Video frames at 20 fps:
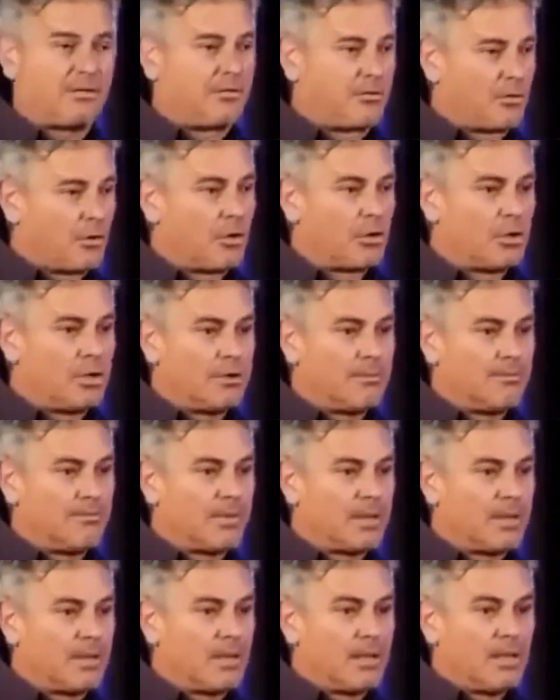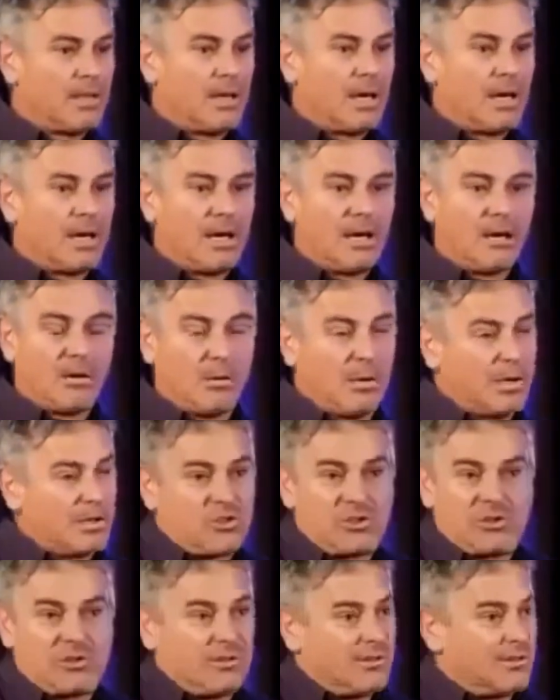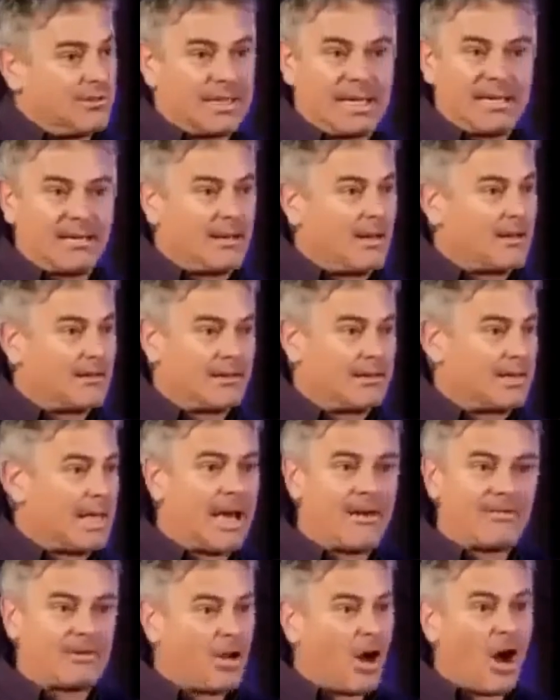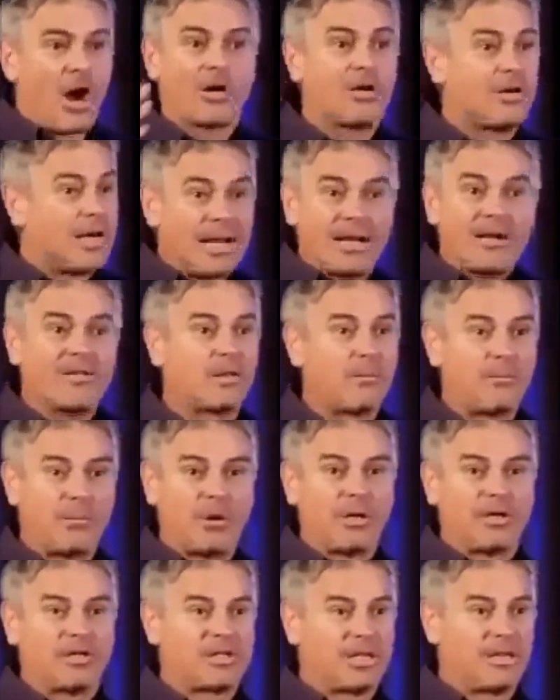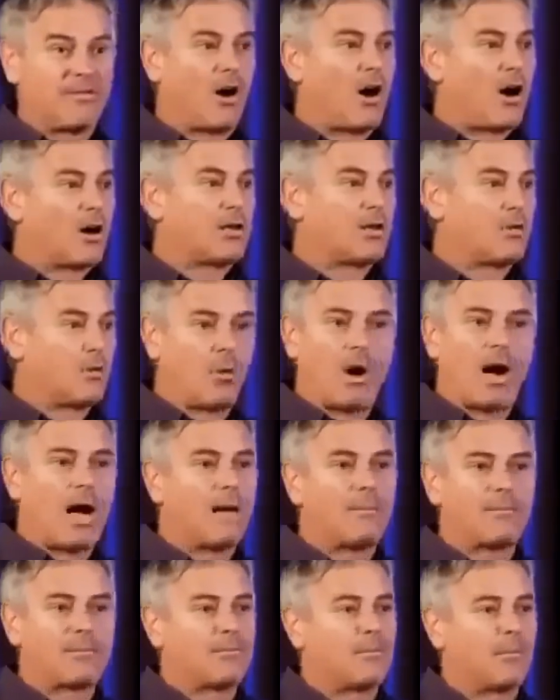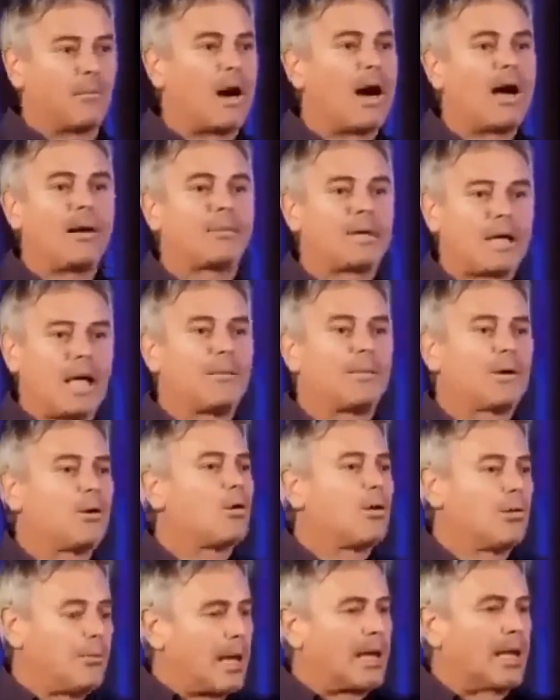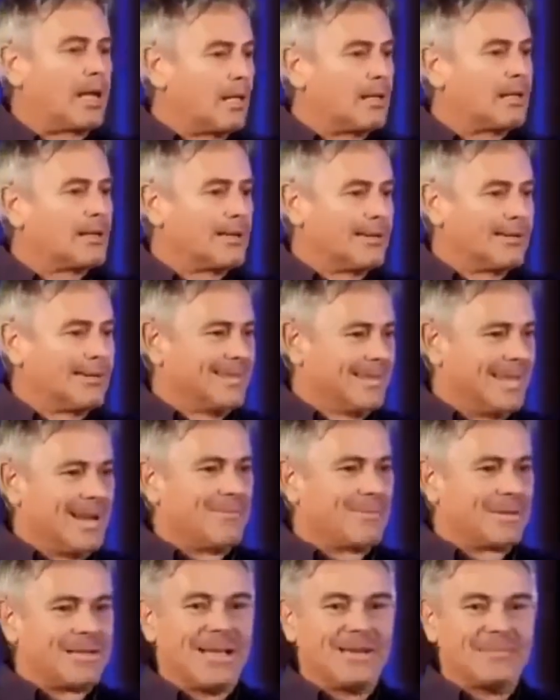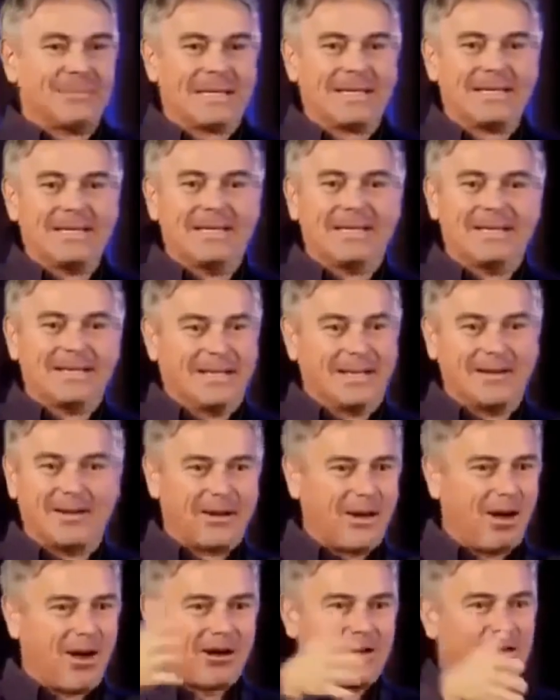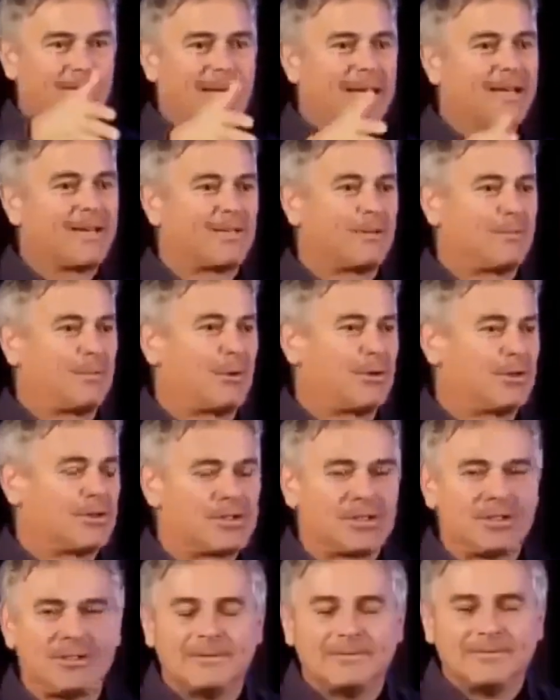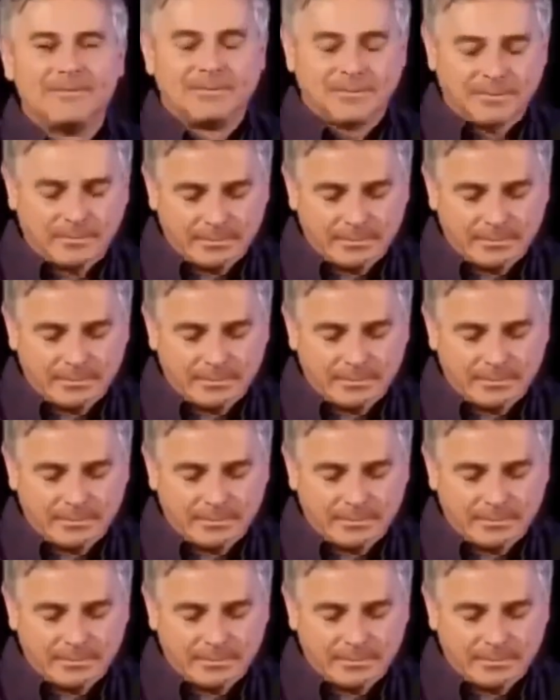counts of fraud, which they haven't argued any of the points. They've argued why I'm claiming all the money that I'm claiming. They're not arguing any of the points.